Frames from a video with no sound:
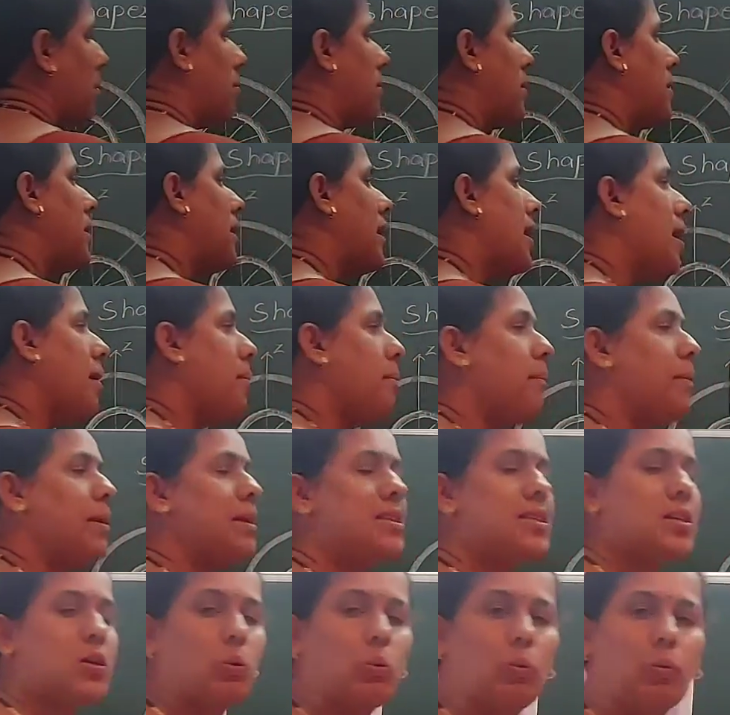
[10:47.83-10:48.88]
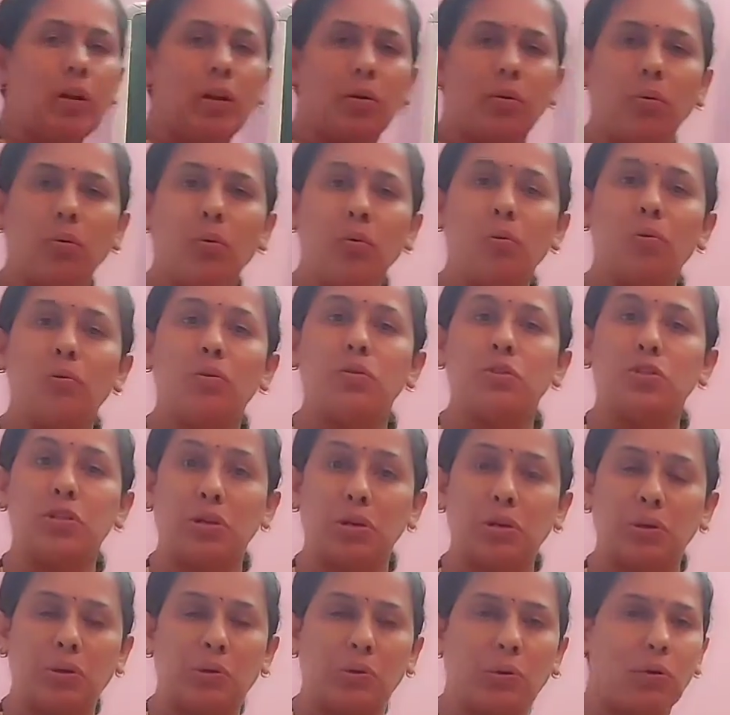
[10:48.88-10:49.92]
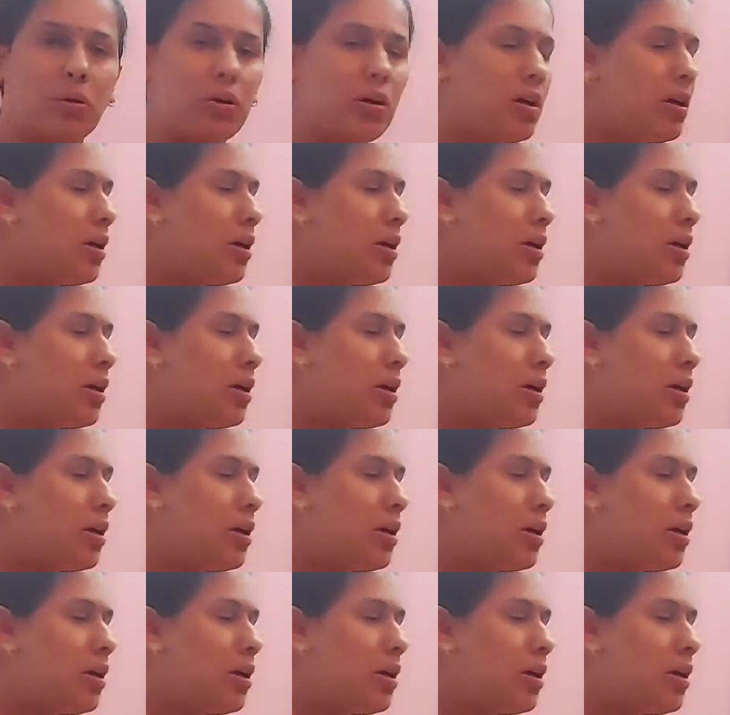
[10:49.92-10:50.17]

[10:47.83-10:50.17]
number m is equal to 0.